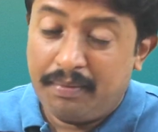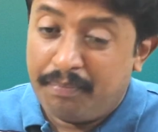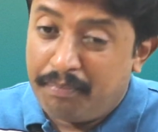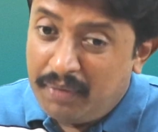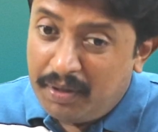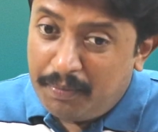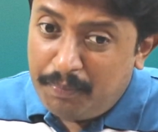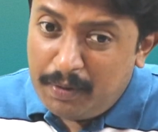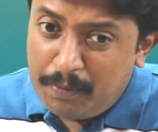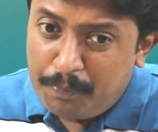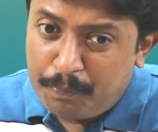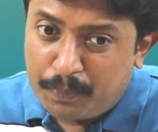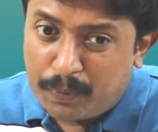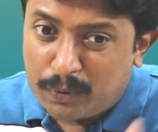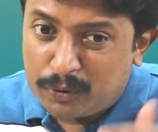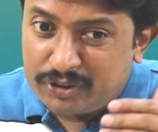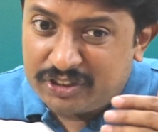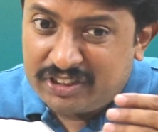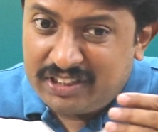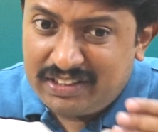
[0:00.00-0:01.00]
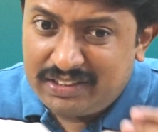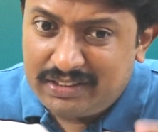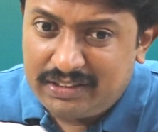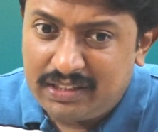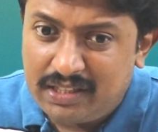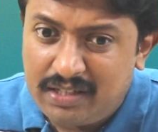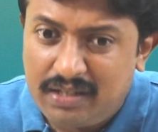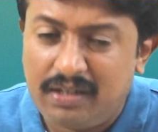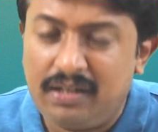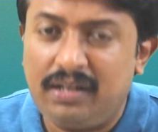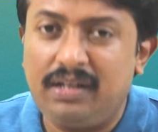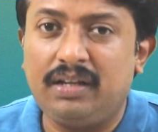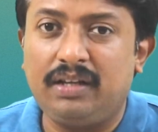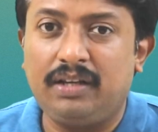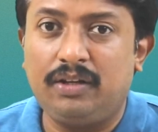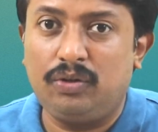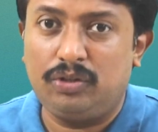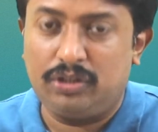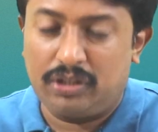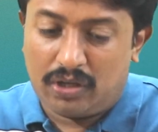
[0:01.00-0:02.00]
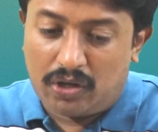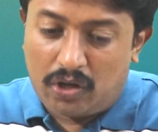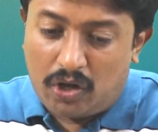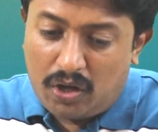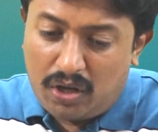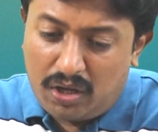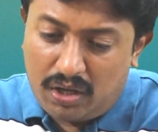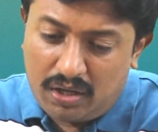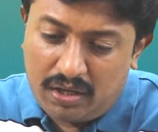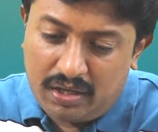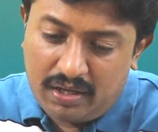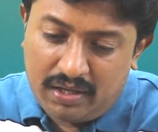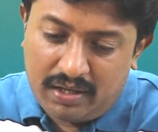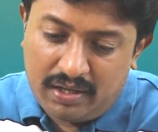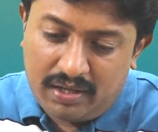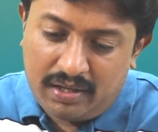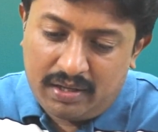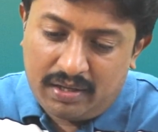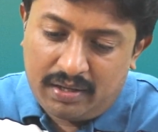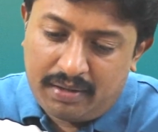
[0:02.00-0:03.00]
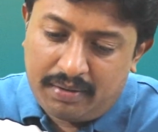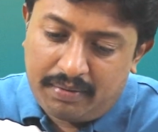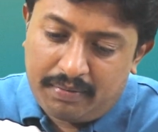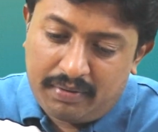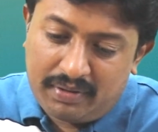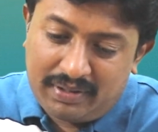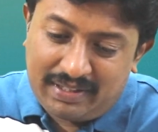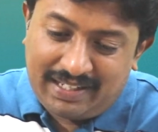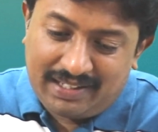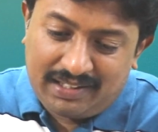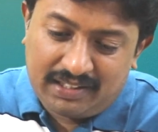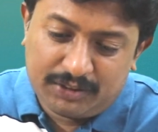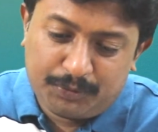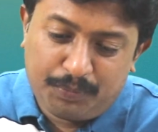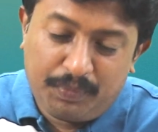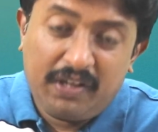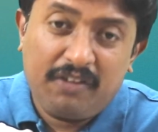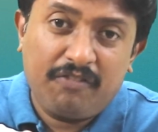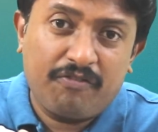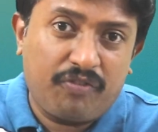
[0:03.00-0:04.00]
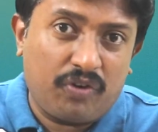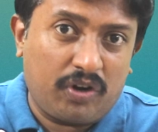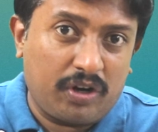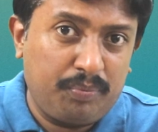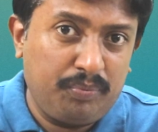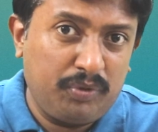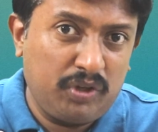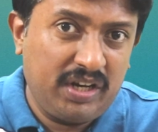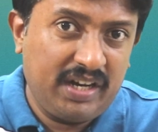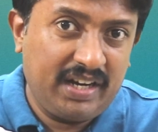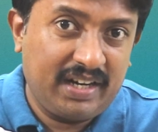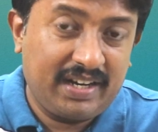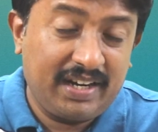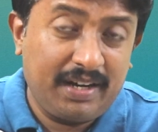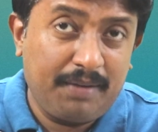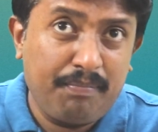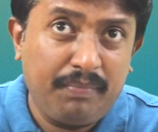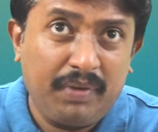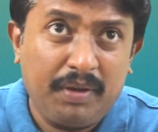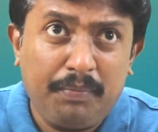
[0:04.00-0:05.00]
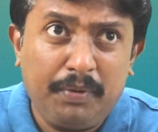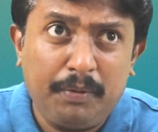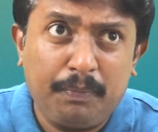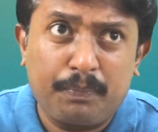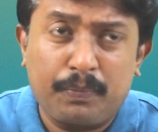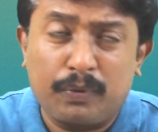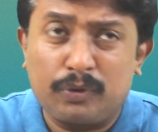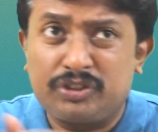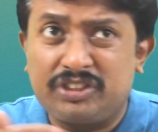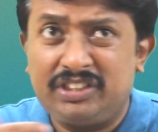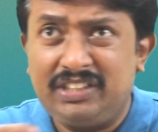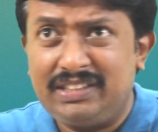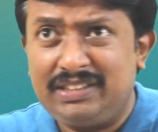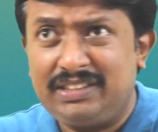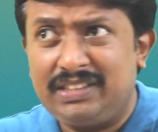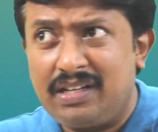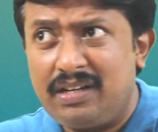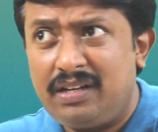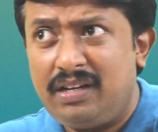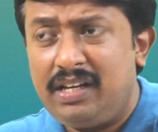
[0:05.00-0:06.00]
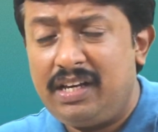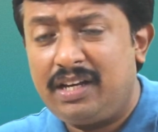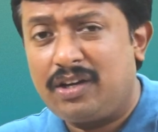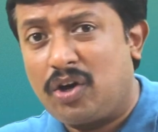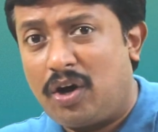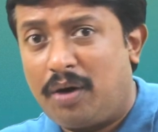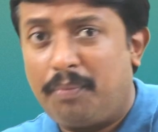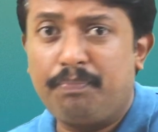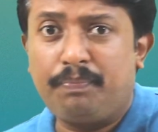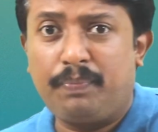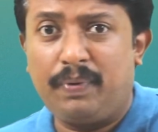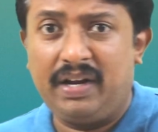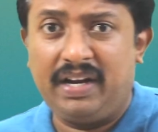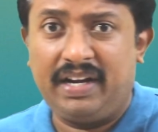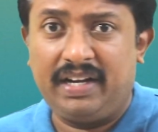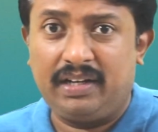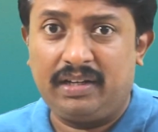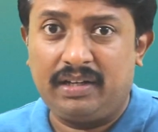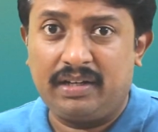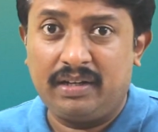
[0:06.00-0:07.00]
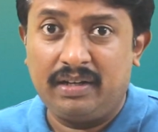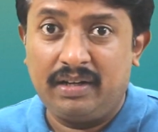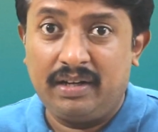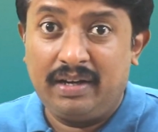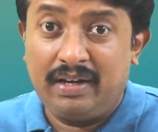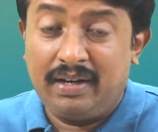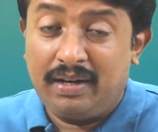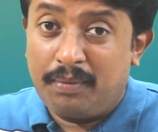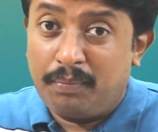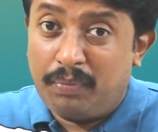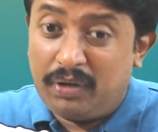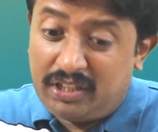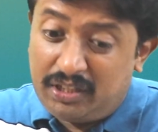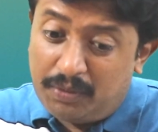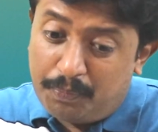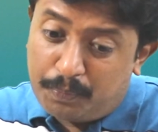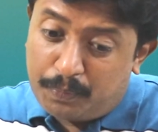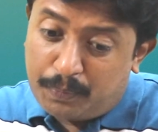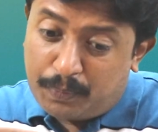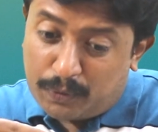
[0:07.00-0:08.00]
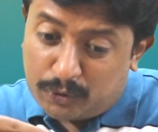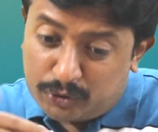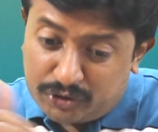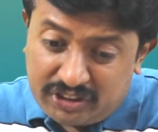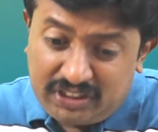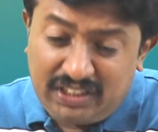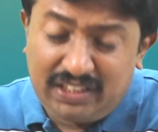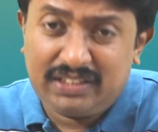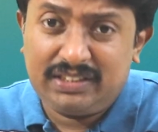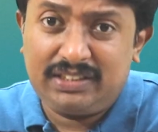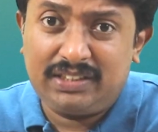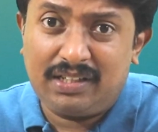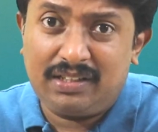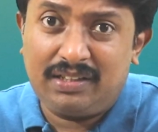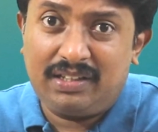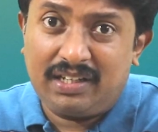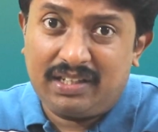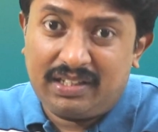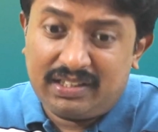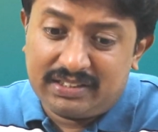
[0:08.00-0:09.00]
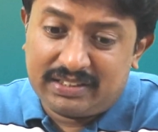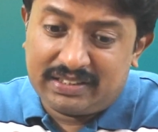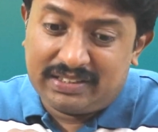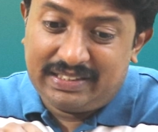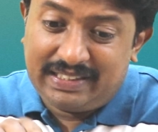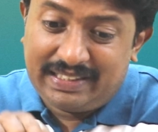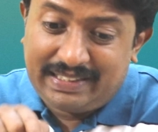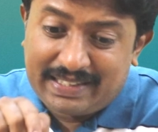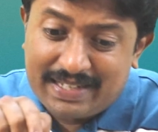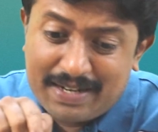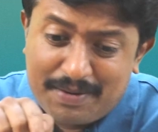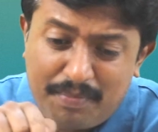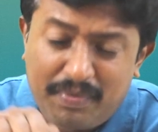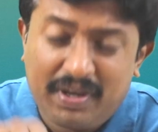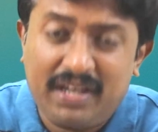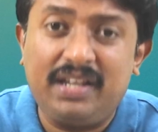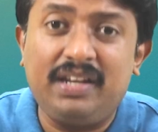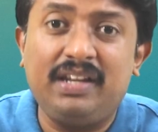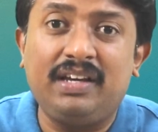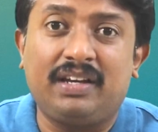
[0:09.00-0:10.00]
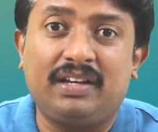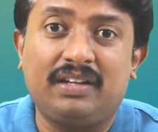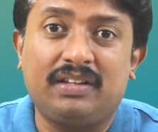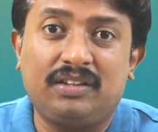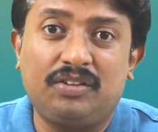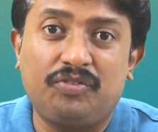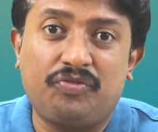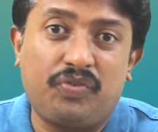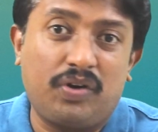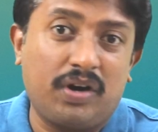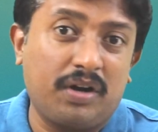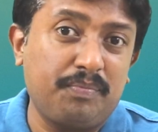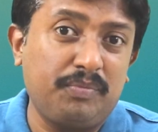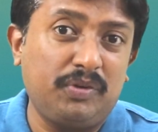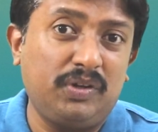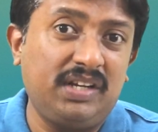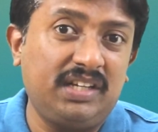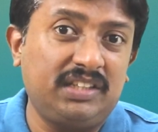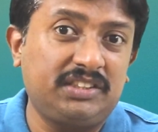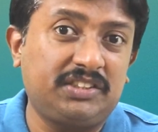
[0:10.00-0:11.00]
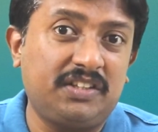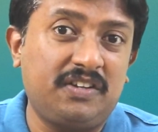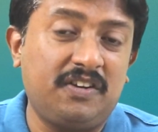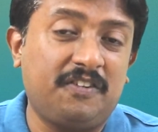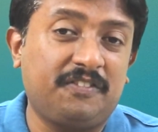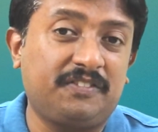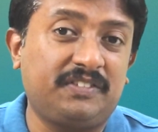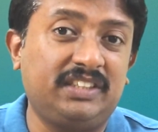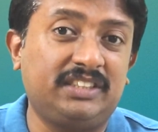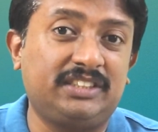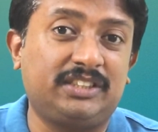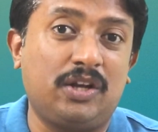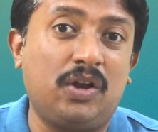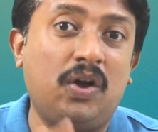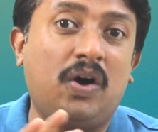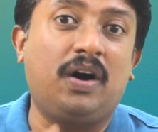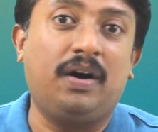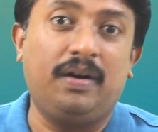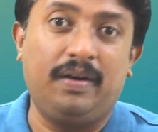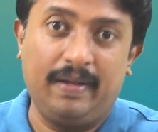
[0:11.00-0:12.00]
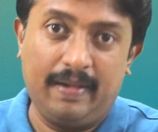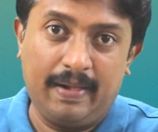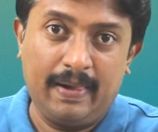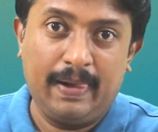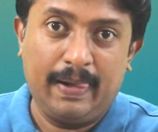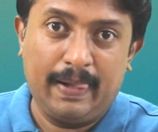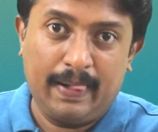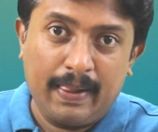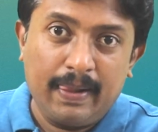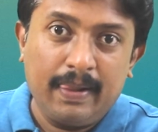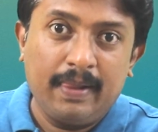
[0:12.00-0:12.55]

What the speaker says: may be procedural, the law that is being formulated may be procedurally compliant, but the procedure that is determining the formulation of this law,